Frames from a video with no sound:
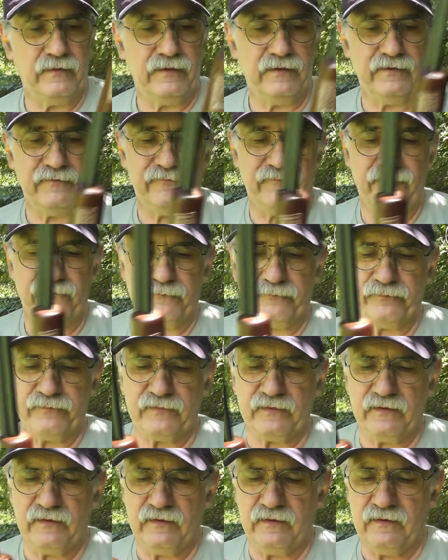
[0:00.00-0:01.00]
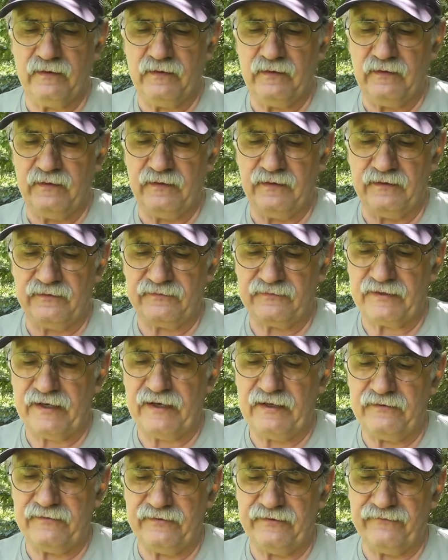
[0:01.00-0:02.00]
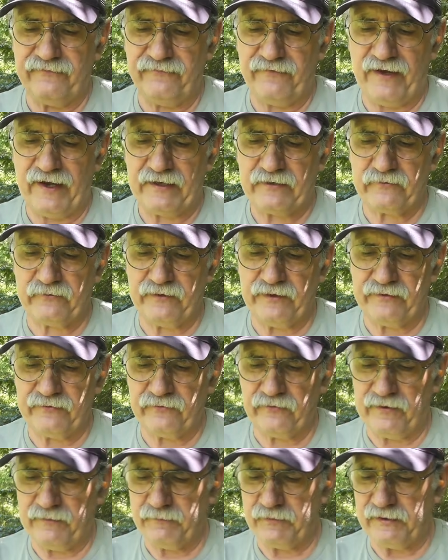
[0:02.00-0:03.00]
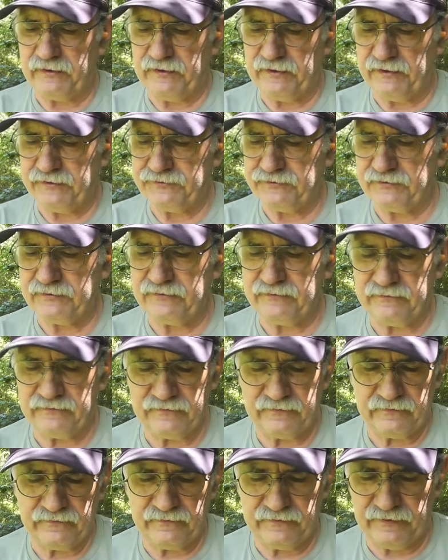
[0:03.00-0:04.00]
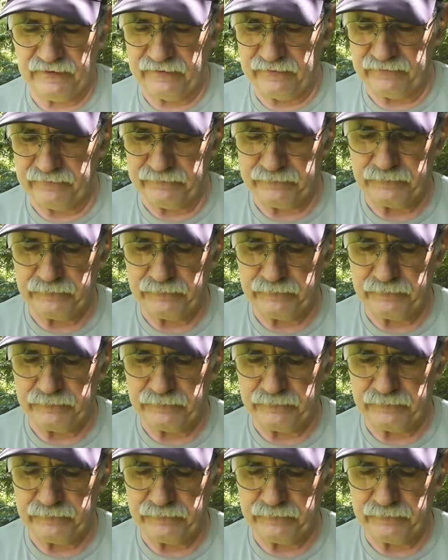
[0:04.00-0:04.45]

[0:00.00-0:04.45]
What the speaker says: And if it stays in factory trim condition, then